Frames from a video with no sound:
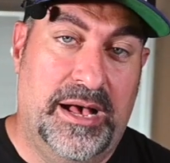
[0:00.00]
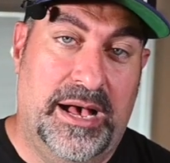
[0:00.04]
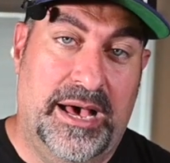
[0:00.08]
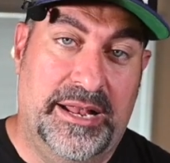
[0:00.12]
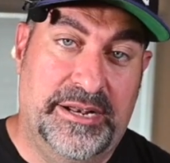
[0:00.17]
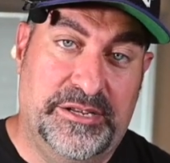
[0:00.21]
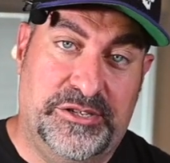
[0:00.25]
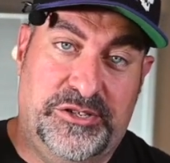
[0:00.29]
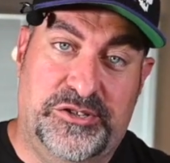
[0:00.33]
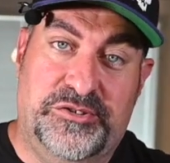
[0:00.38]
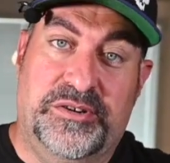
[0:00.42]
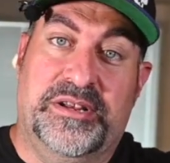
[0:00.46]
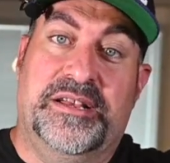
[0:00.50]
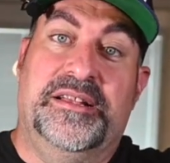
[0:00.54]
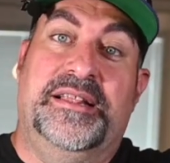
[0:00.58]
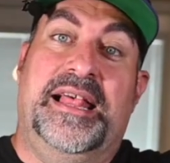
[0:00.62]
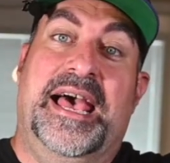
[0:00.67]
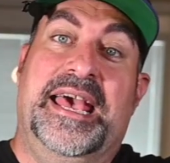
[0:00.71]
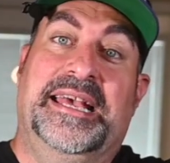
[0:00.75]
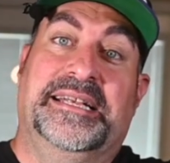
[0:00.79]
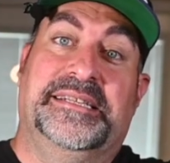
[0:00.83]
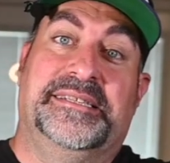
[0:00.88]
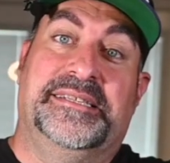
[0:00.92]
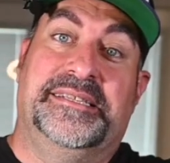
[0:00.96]
on a string of
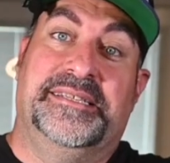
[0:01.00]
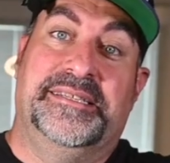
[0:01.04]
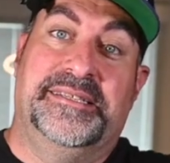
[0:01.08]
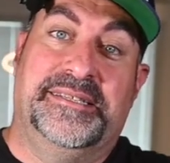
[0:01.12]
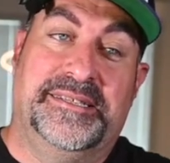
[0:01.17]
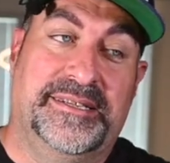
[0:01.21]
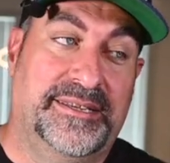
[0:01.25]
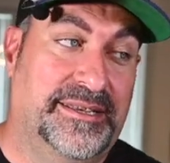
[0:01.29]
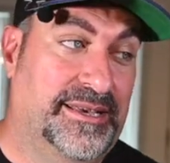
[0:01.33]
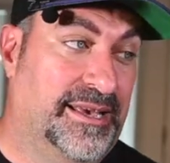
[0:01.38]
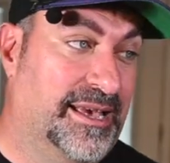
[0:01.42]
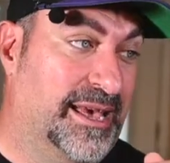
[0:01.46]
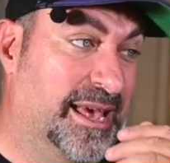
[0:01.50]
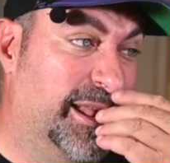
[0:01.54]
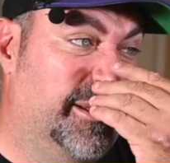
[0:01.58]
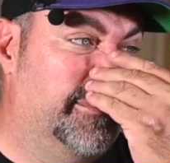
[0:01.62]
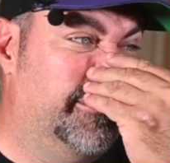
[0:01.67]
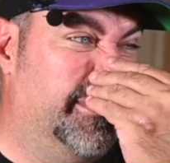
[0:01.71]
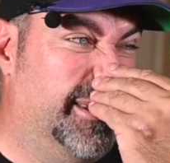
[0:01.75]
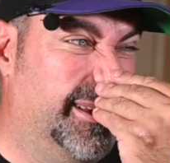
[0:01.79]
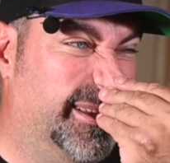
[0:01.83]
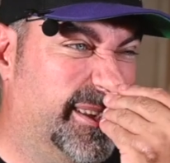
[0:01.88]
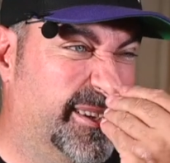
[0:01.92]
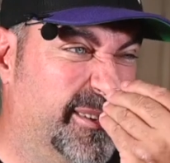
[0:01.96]
lights
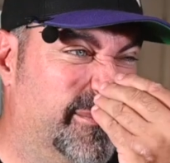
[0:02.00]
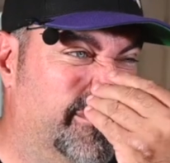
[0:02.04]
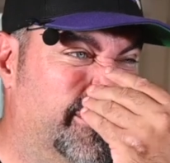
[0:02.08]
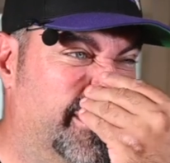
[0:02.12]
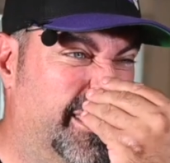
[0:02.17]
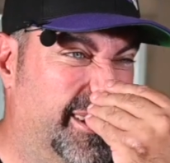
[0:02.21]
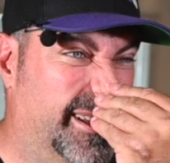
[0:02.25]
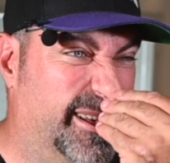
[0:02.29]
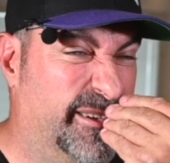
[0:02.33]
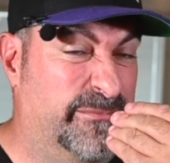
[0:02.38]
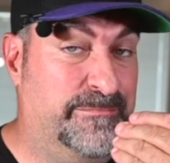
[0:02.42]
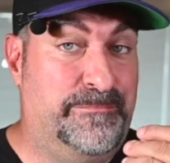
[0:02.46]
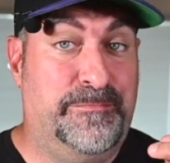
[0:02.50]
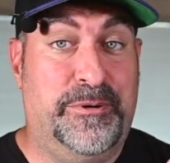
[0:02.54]
and make them uh,